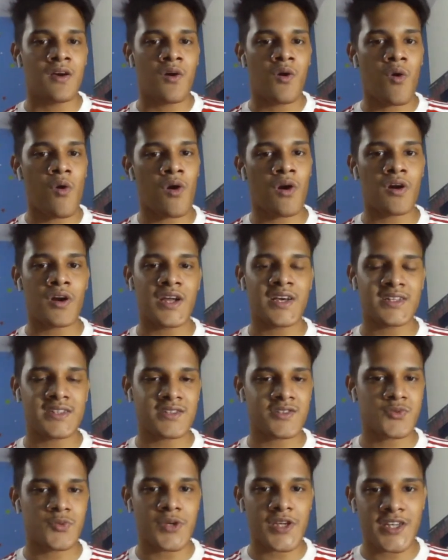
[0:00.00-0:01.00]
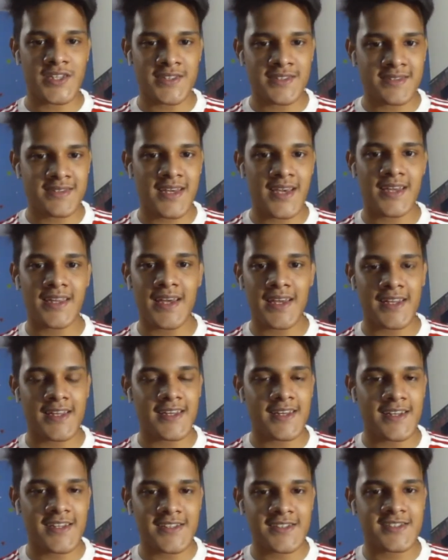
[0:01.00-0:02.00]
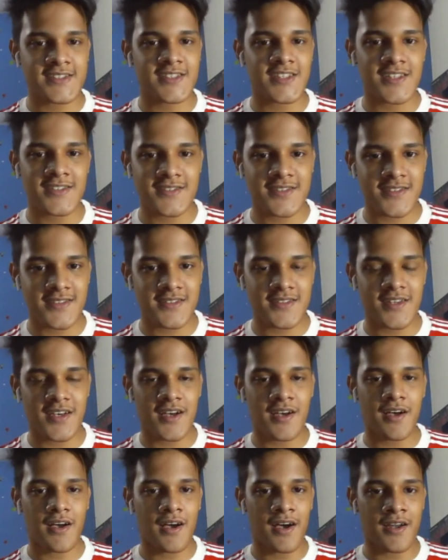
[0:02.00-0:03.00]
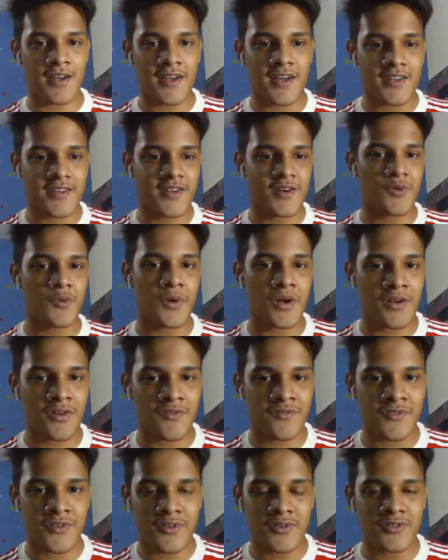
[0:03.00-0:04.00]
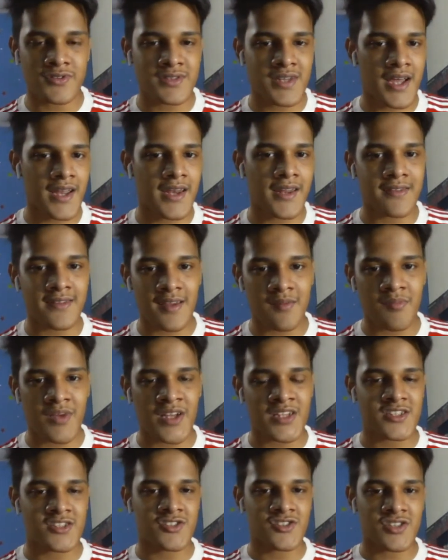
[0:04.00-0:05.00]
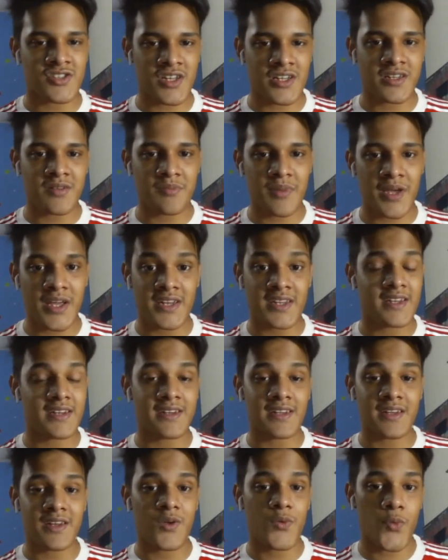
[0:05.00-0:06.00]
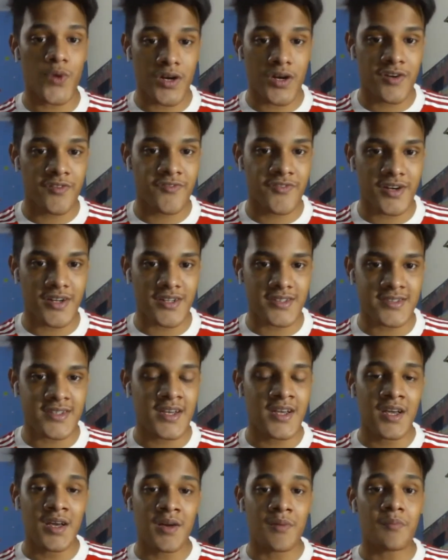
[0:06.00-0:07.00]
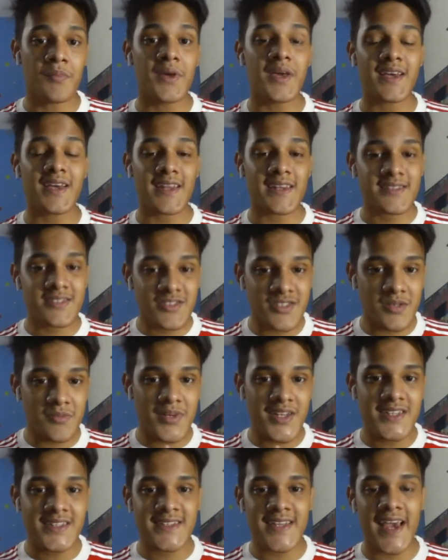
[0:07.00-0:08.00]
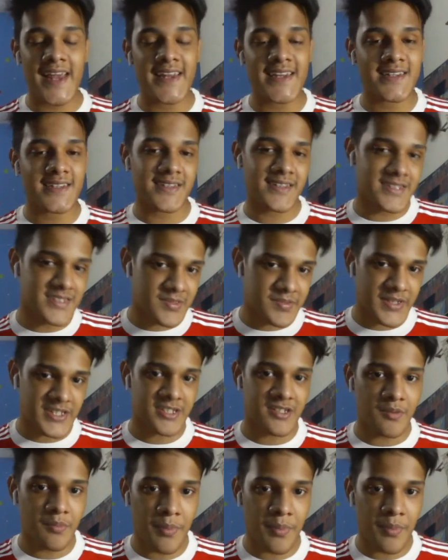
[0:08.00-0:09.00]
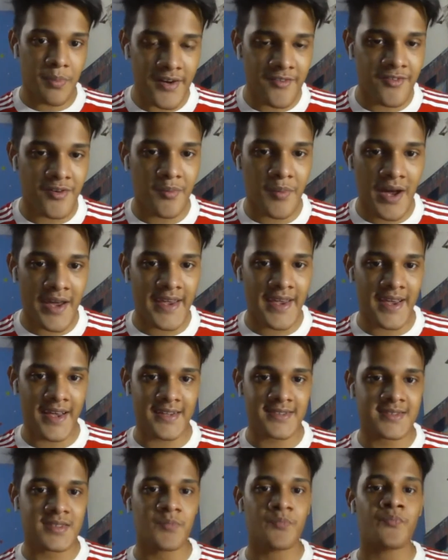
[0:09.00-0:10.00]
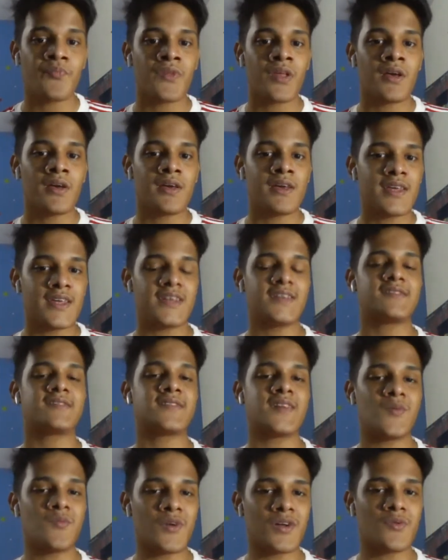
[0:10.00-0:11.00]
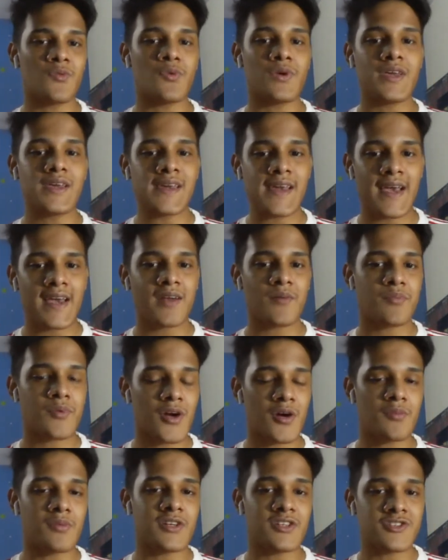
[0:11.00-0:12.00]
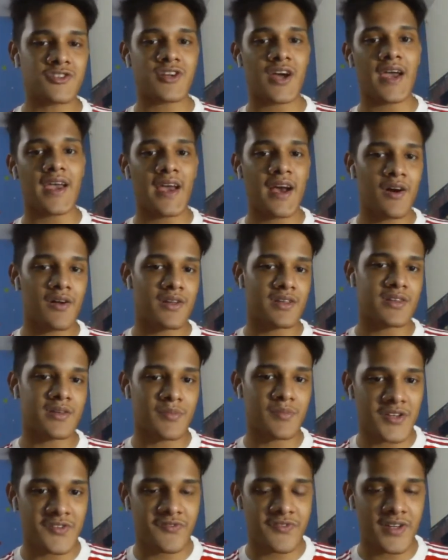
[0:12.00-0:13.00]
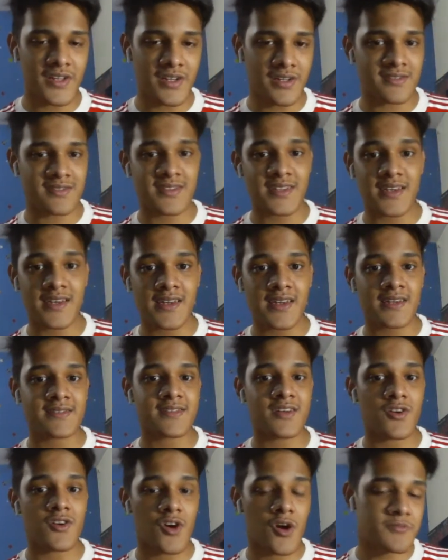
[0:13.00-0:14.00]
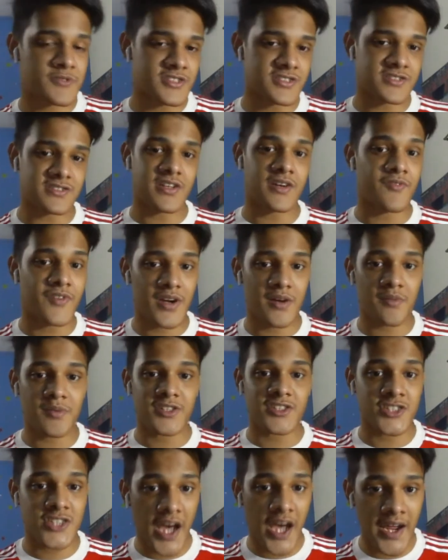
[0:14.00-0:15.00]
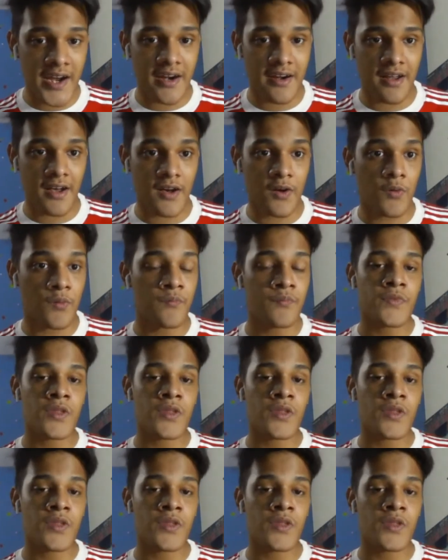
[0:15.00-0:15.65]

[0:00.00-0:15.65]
or else we can say that he is just another one of those signings that Manchester United made that didn't work for us. Being an extremely talented and special player from Ajax, he is someone we can probably try out in the midfield, seeing as our options are very much dire now.